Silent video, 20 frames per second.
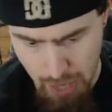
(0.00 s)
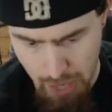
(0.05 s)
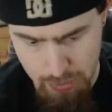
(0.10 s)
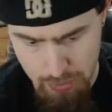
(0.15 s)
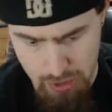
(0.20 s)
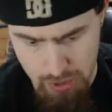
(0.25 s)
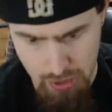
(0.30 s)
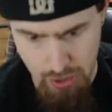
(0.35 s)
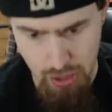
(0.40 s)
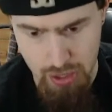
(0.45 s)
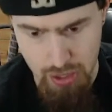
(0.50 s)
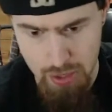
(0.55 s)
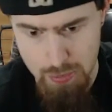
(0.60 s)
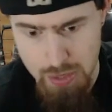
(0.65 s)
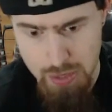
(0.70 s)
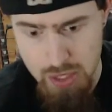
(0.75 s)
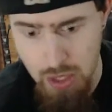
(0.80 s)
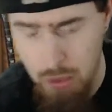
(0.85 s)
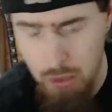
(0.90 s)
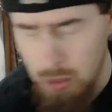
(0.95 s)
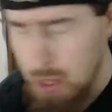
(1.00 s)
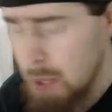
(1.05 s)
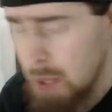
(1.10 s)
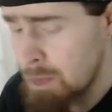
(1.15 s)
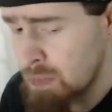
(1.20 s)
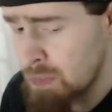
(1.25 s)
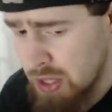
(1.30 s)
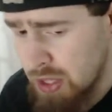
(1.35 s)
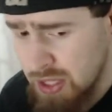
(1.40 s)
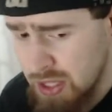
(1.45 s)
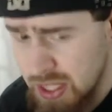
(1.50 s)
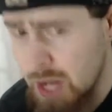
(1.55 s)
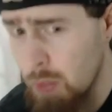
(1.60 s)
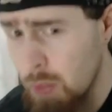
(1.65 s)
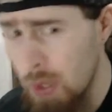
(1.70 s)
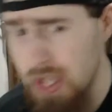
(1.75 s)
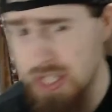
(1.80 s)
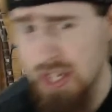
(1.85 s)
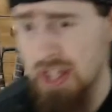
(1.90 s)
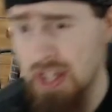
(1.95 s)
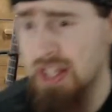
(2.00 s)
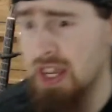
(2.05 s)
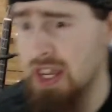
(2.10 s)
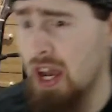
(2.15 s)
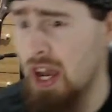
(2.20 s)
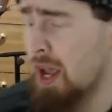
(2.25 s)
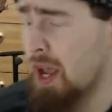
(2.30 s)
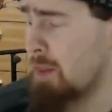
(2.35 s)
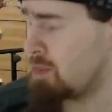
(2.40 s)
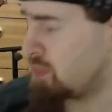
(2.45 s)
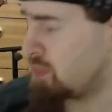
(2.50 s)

that I got him. So, let's not waste any time.